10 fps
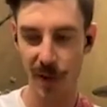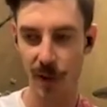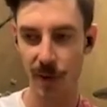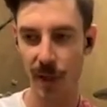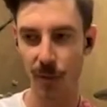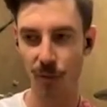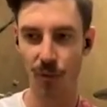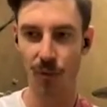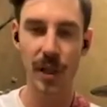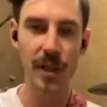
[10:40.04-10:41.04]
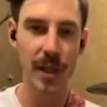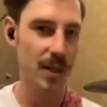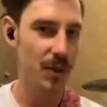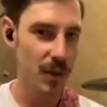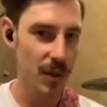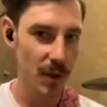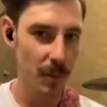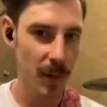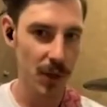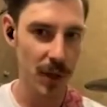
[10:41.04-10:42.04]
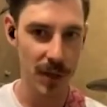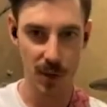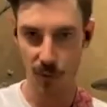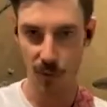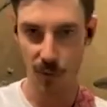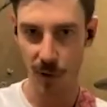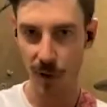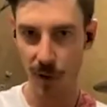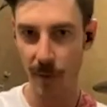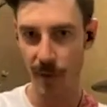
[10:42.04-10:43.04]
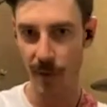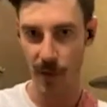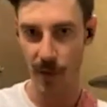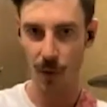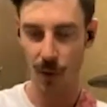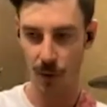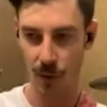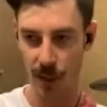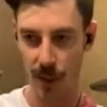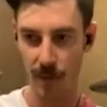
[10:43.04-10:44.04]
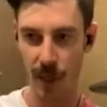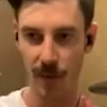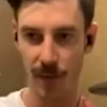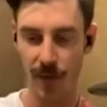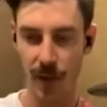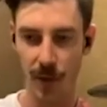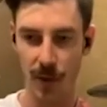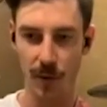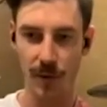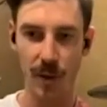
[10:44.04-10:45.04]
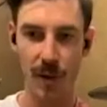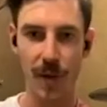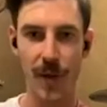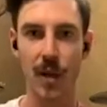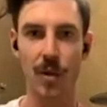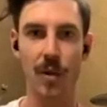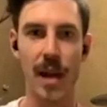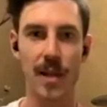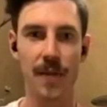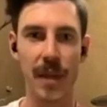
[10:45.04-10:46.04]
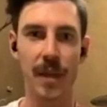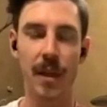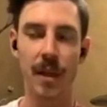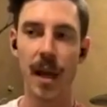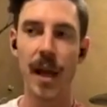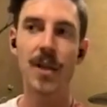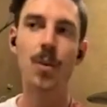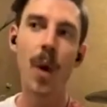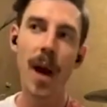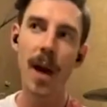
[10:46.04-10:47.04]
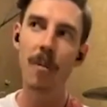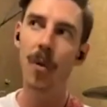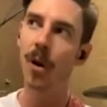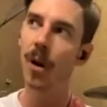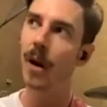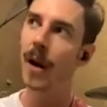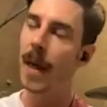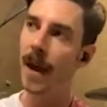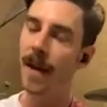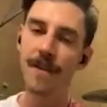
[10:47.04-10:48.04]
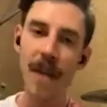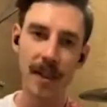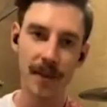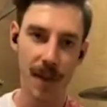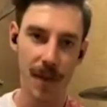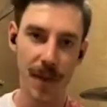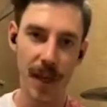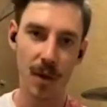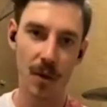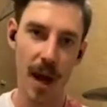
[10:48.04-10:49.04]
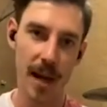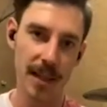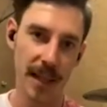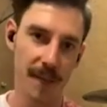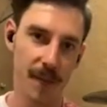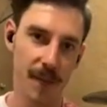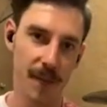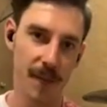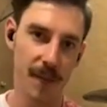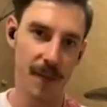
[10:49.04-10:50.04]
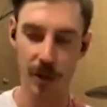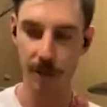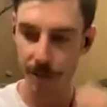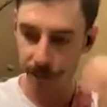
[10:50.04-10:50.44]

theory, really doesn't do so much because it's really about the soul, the way it's going to make you feel. So if you can theorize feeling, it's way more effective than theorizing information.